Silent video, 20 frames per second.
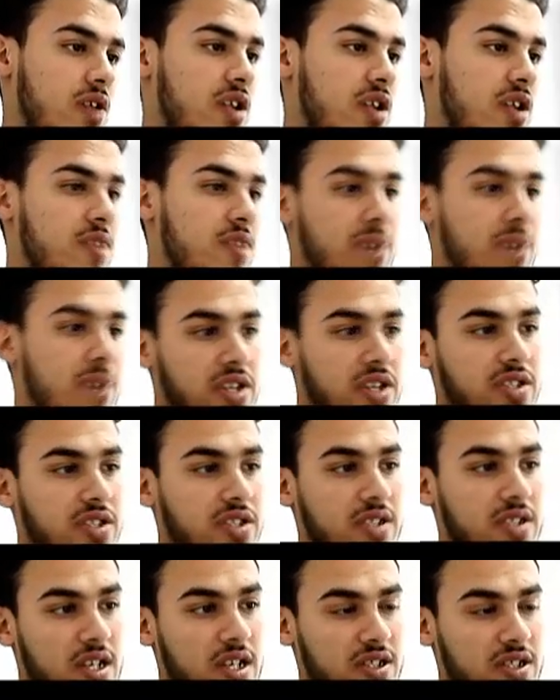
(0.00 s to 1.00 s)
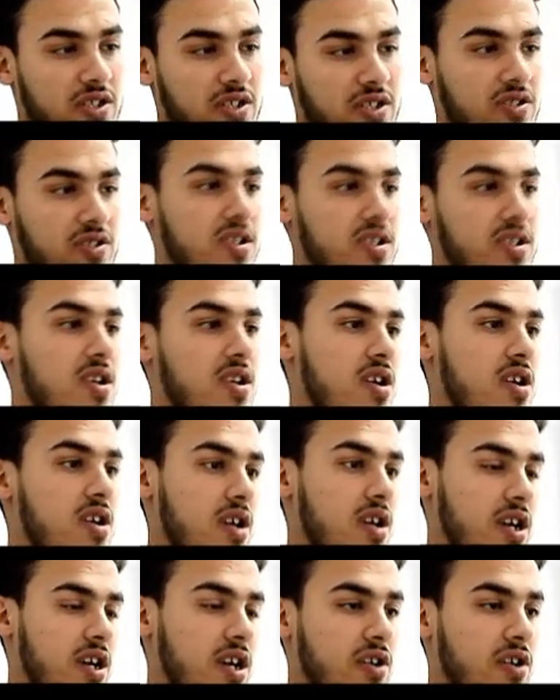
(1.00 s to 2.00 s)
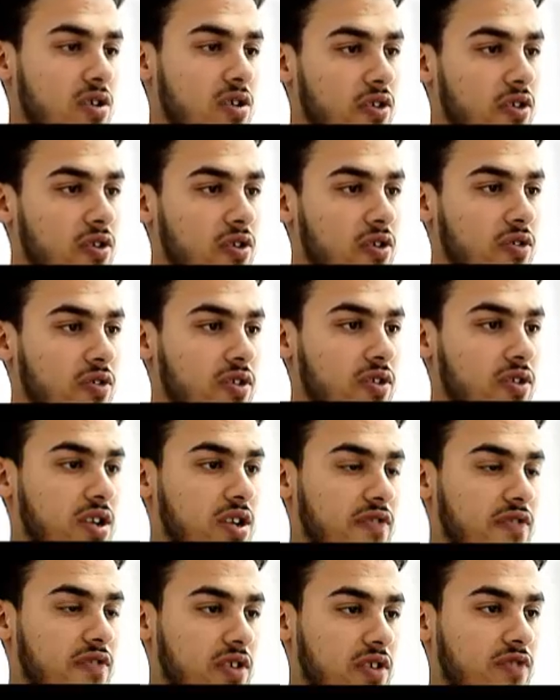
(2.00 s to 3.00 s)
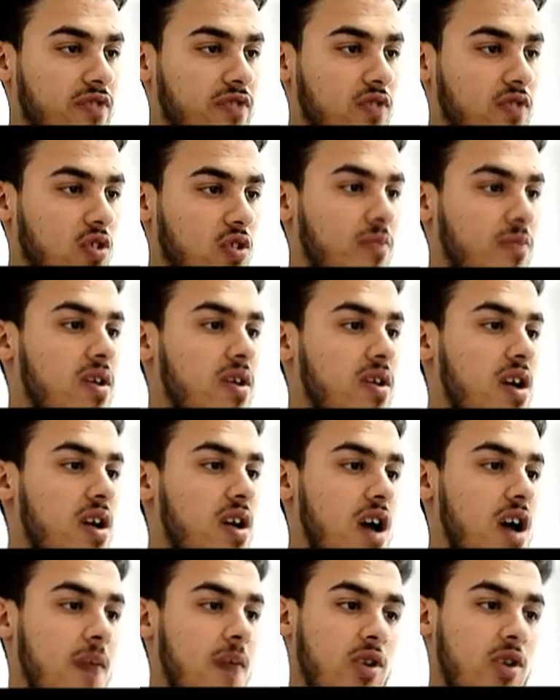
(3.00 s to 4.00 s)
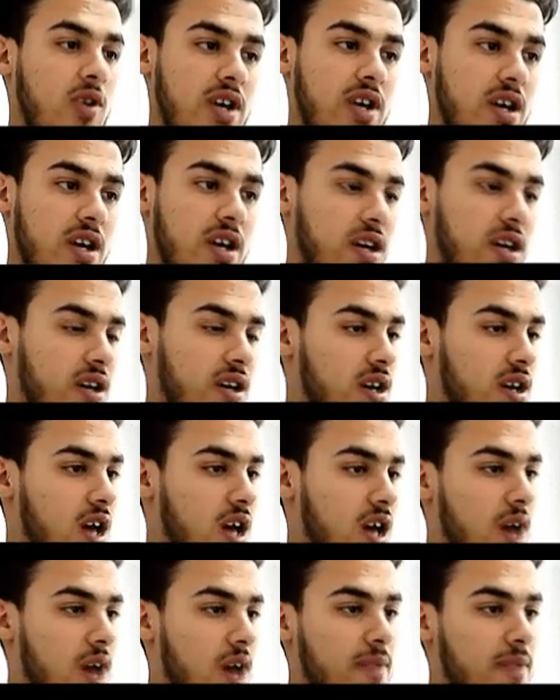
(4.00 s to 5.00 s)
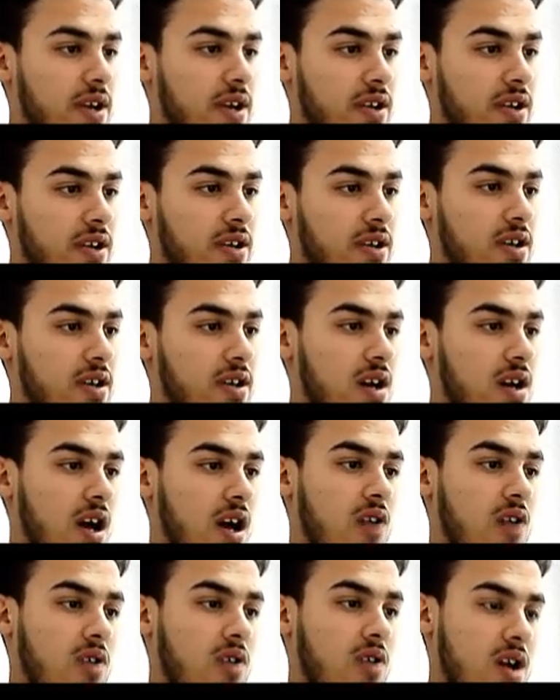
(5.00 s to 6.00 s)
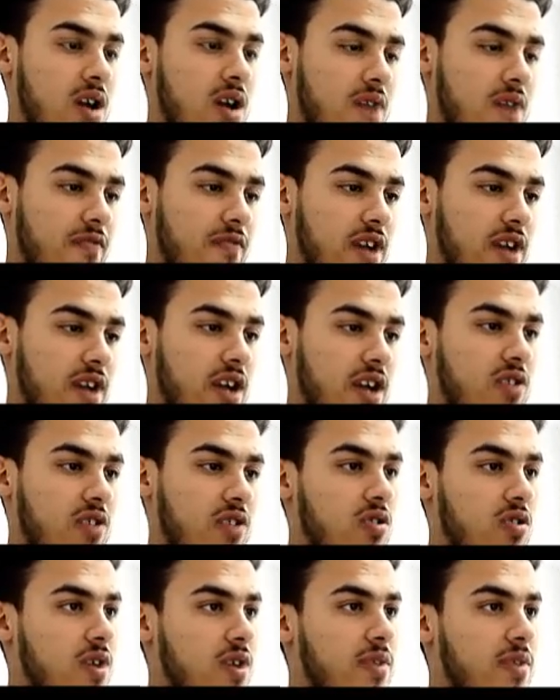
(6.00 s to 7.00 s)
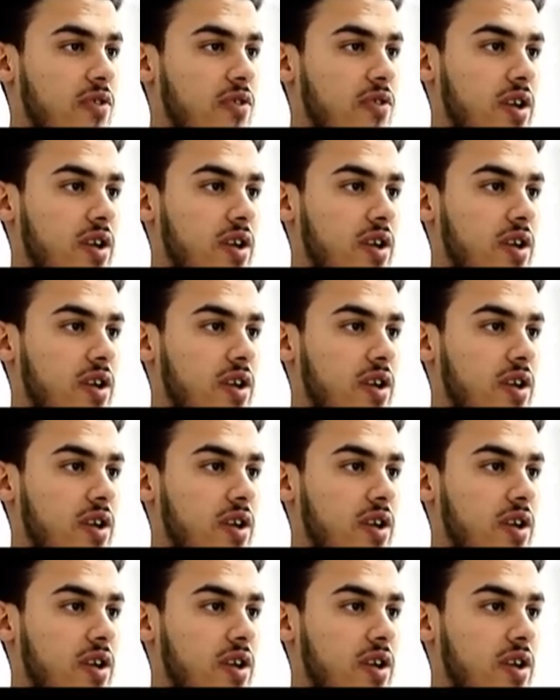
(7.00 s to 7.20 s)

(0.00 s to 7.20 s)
And the patient answers in another different form, I'm okay, I'm better, or I am fine, or I'm